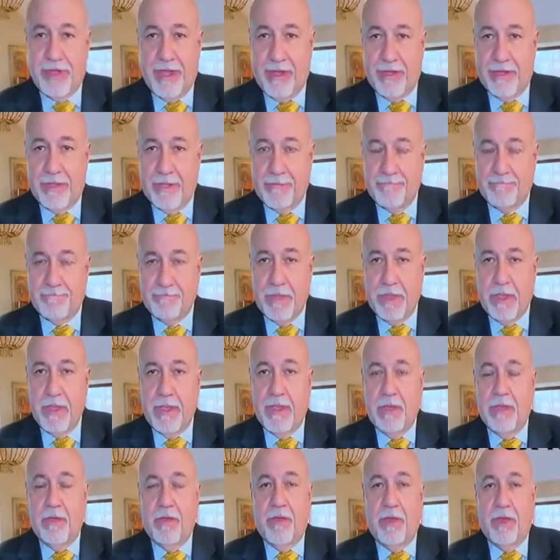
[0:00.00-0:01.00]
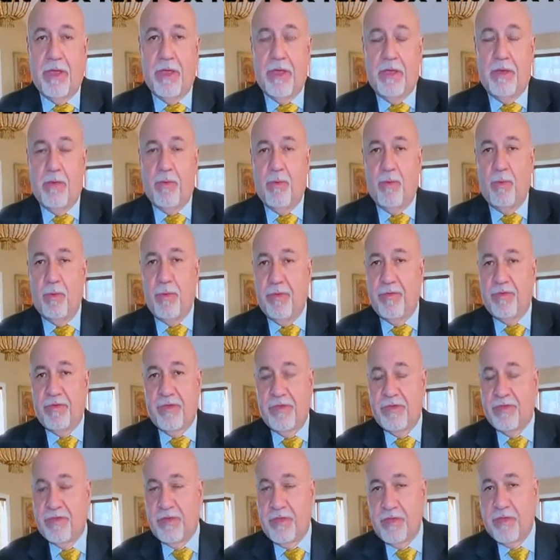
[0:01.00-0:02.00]
what yours could look like,
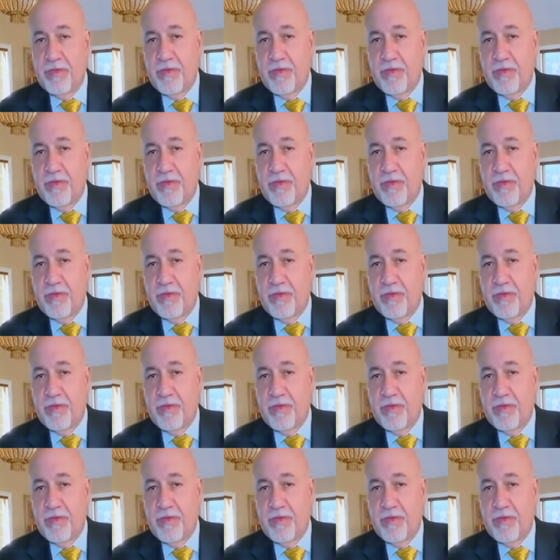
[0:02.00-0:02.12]
and